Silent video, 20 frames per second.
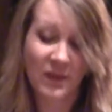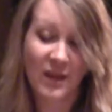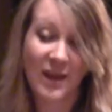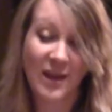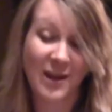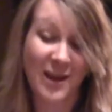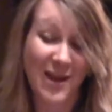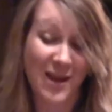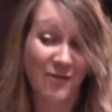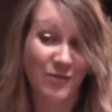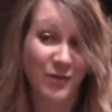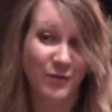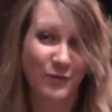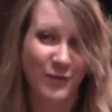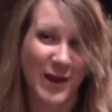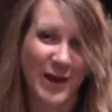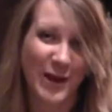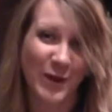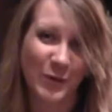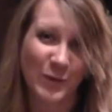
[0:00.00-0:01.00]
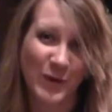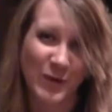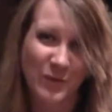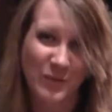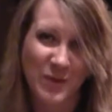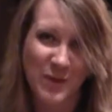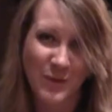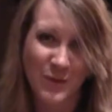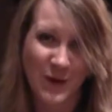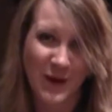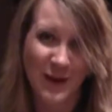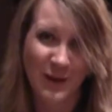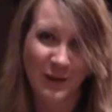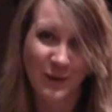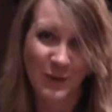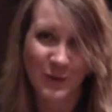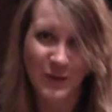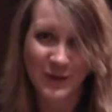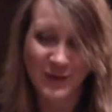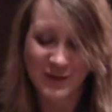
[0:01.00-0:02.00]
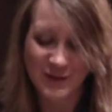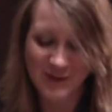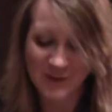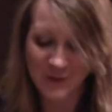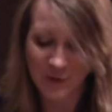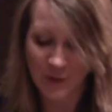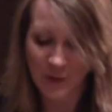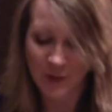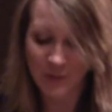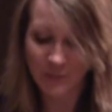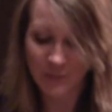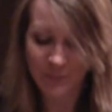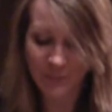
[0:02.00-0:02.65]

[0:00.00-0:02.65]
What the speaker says: and have the flyer with me when I go to this store.